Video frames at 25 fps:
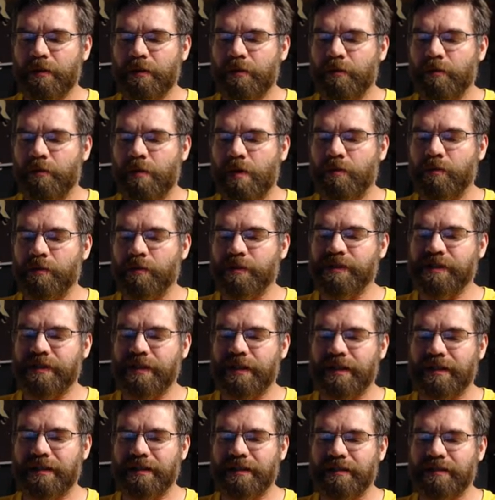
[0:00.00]
what was
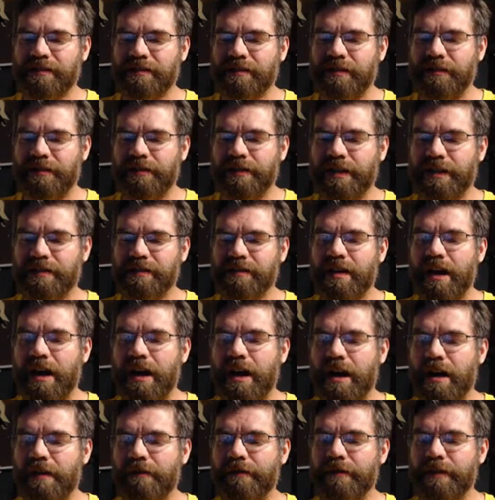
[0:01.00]
the
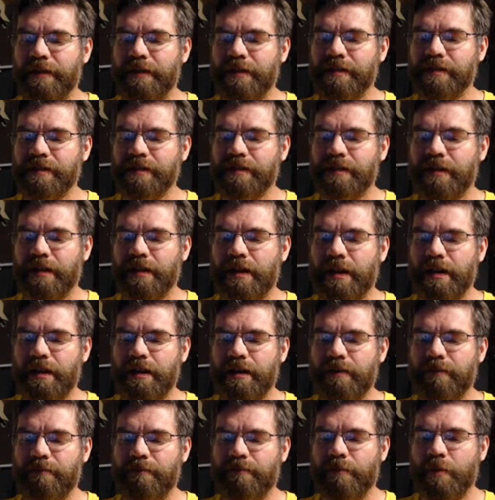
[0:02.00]
toughest
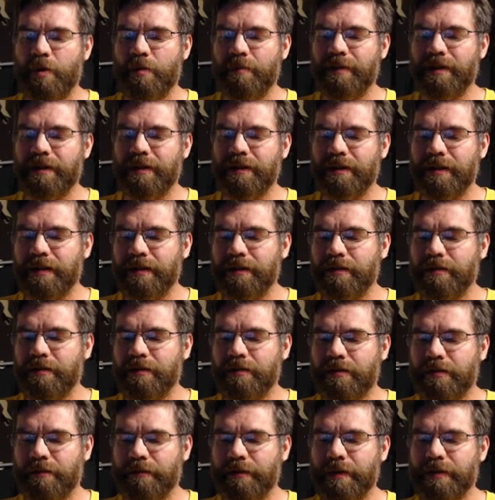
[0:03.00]
moment in your
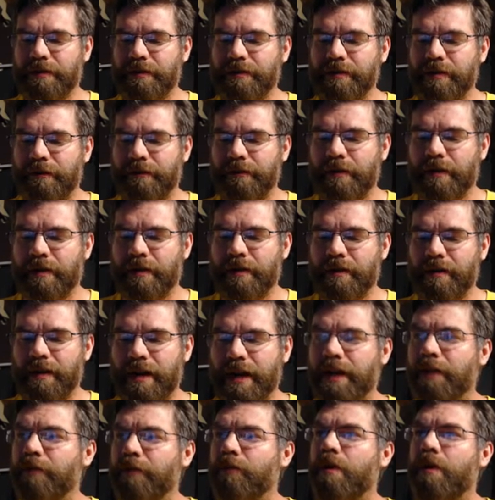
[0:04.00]
career so far,
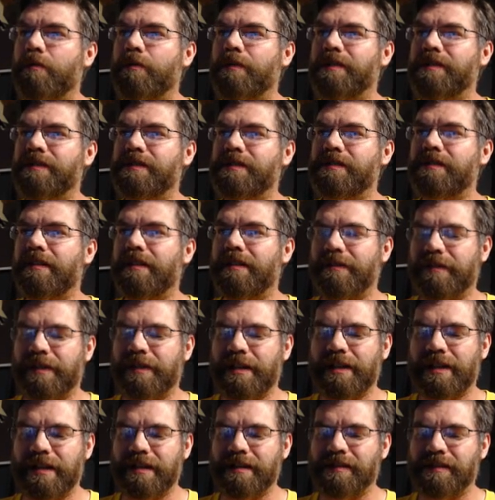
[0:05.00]
and what was
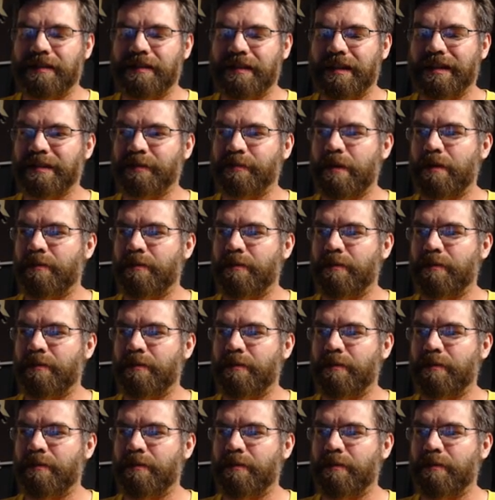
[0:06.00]
the easiest?